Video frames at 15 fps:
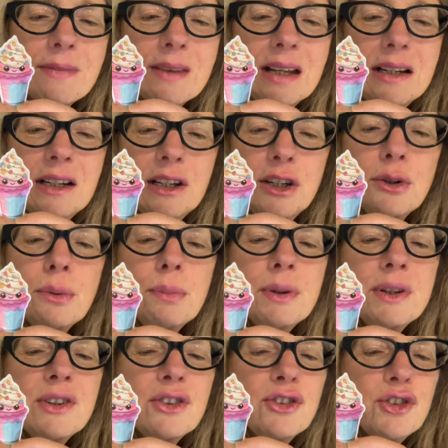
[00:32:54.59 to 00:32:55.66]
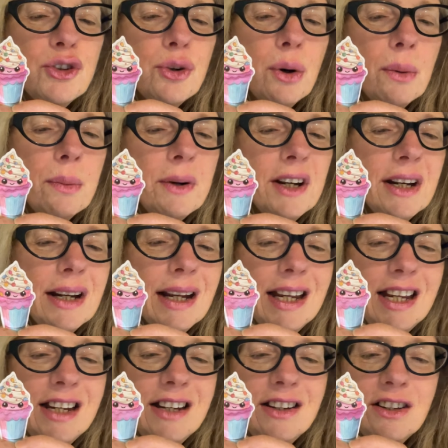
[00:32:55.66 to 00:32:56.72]
And a little bit of strawberry and a
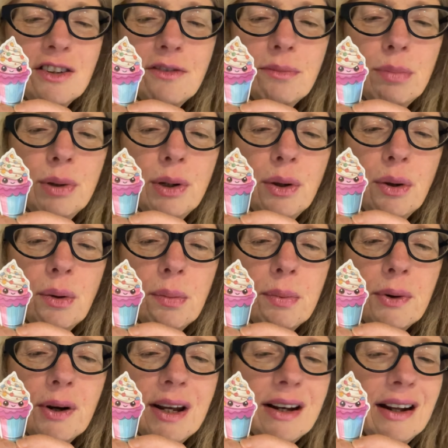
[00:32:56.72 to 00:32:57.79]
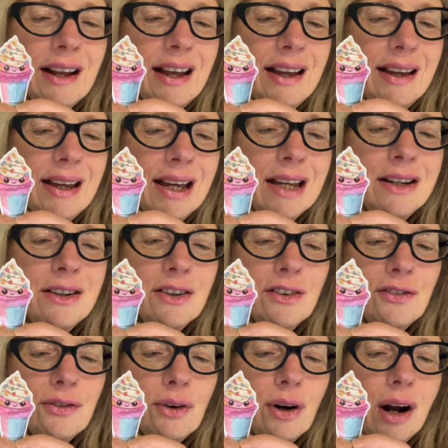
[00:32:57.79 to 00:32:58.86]
hint of blueberry and a hint of
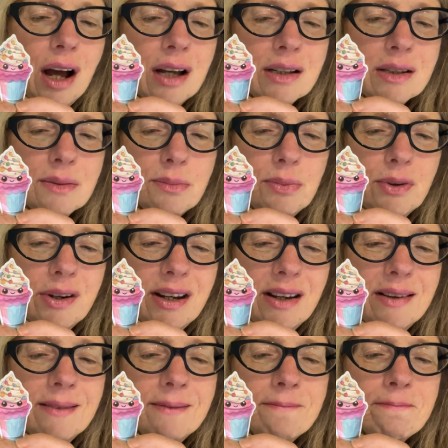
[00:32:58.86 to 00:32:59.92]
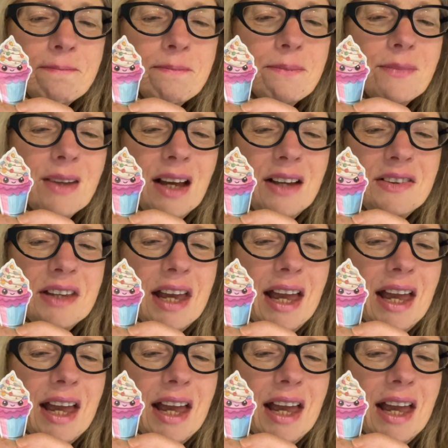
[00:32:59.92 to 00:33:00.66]
raspberry. And the